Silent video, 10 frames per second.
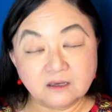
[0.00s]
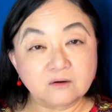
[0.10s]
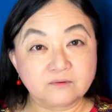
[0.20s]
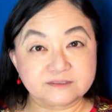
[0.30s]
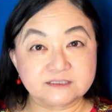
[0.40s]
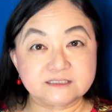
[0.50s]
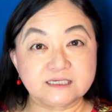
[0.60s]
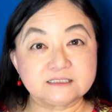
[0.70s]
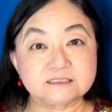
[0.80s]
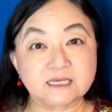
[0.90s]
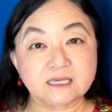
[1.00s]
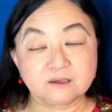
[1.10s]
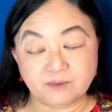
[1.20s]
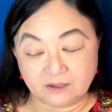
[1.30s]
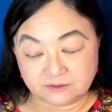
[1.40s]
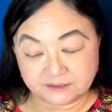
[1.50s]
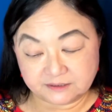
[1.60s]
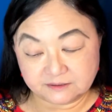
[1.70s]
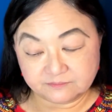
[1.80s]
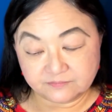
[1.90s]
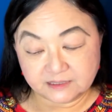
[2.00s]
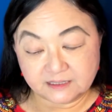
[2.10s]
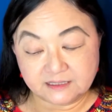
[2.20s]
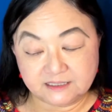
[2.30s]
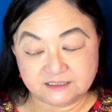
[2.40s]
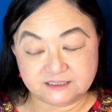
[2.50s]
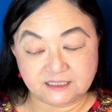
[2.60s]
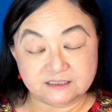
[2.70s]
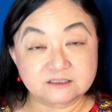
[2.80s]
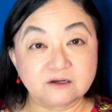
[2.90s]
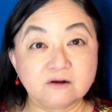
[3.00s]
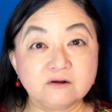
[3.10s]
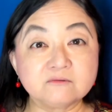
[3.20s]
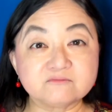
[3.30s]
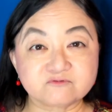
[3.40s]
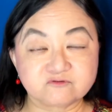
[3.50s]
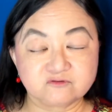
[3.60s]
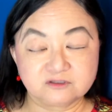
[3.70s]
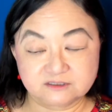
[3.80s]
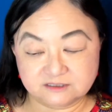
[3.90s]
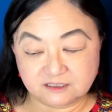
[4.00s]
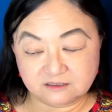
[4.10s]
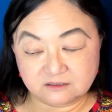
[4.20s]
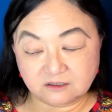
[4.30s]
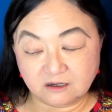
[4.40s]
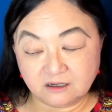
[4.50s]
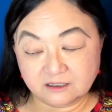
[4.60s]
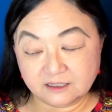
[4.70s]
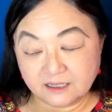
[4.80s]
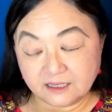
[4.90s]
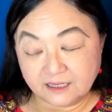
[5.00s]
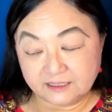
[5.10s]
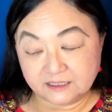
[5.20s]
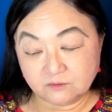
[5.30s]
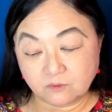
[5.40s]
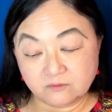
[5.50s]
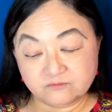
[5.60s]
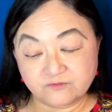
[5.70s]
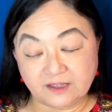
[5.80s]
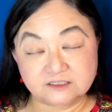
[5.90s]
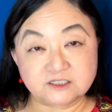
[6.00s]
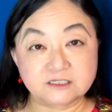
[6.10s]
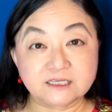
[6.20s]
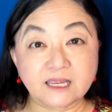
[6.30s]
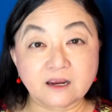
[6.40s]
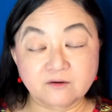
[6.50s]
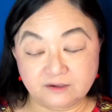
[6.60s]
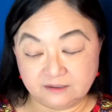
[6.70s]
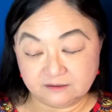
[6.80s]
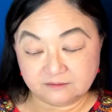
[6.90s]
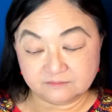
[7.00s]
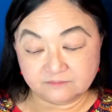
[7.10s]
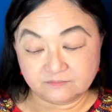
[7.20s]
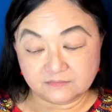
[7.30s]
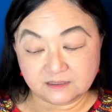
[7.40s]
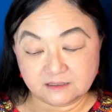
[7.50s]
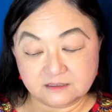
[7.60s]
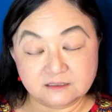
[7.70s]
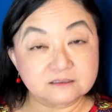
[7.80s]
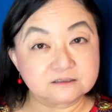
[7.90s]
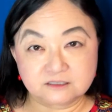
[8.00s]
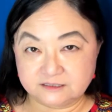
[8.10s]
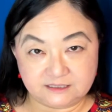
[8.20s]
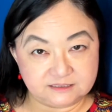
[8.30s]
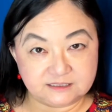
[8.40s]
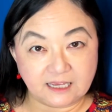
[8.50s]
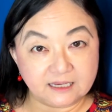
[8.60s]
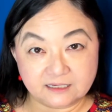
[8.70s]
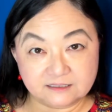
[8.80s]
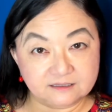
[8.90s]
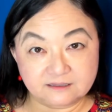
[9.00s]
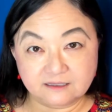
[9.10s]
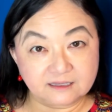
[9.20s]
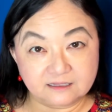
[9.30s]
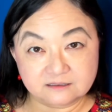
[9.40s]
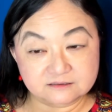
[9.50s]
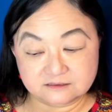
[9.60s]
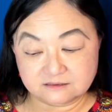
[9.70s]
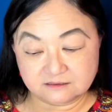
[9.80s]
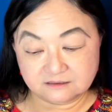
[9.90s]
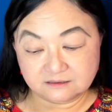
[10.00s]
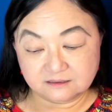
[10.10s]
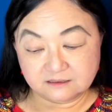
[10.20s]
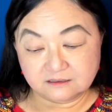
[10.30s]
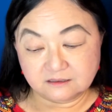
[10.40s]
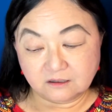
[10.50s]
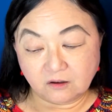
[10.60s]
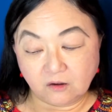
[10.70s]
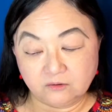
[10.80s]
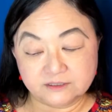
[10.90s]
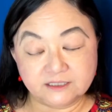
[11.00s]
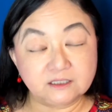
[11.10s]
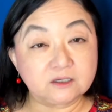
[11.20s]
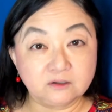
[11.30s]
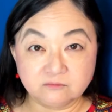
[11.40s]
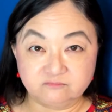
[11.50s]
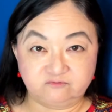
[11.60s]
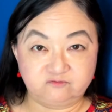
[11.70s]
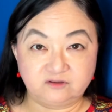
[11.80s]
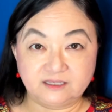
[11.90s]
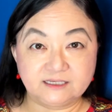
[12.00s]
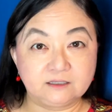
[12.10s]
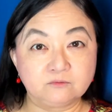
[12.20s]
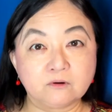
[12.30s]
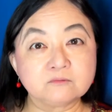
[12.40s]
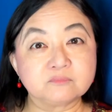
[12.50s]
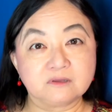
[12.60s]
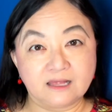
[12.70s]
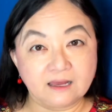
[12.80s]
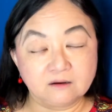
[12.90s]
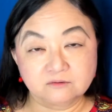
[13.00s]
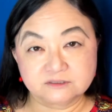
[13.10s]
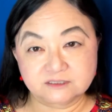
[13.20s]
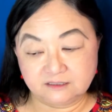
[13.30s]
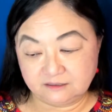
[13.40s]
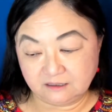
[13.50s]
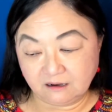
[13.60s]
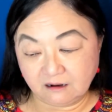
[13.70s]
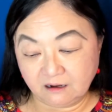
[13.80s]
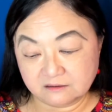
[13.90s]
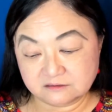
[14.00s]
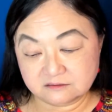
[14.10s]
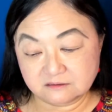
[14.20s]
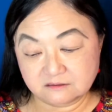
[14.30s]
What does he say about it? He says, humph, said the dog, and he won't fetch and carry. Does he say anything else? Only humph, and he won't plow, said the ox.